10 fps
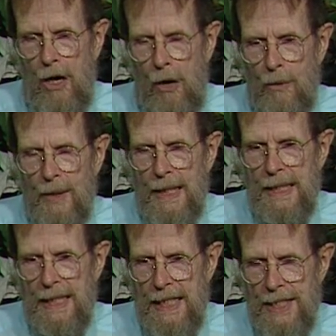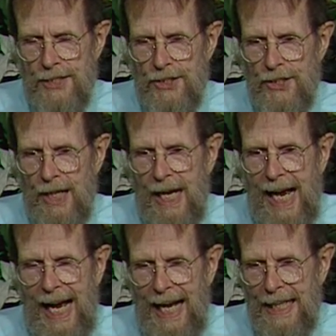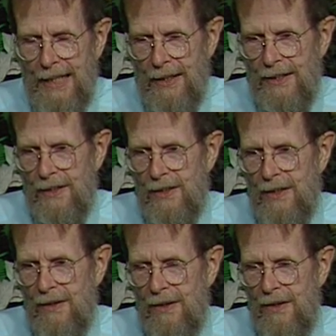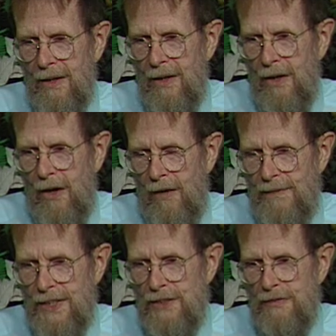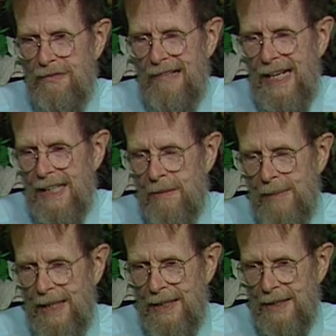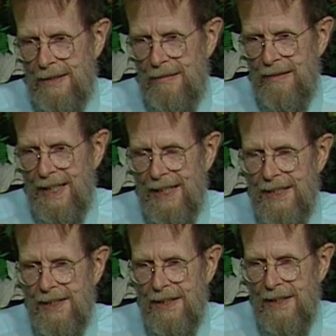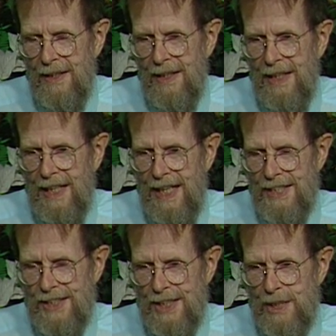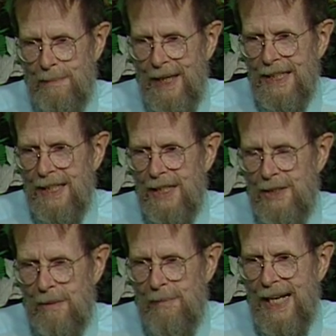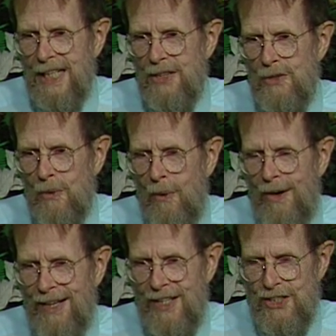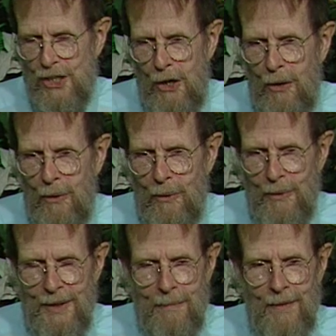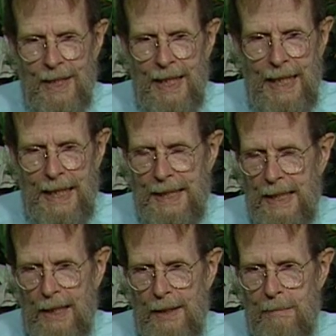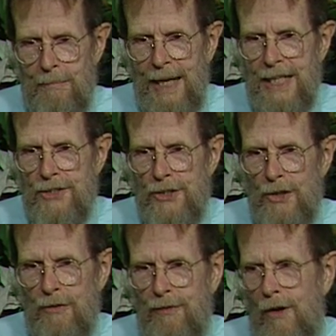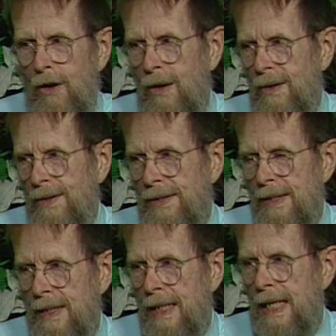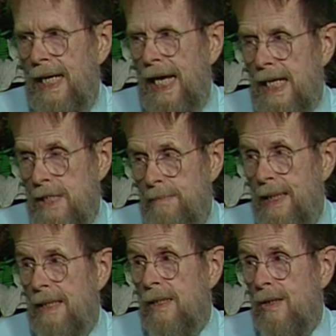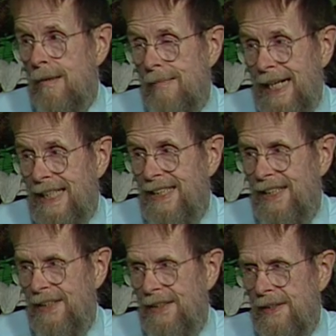Only each island of this fragmented grid is expected to make do on its own until the major fault has been corrected.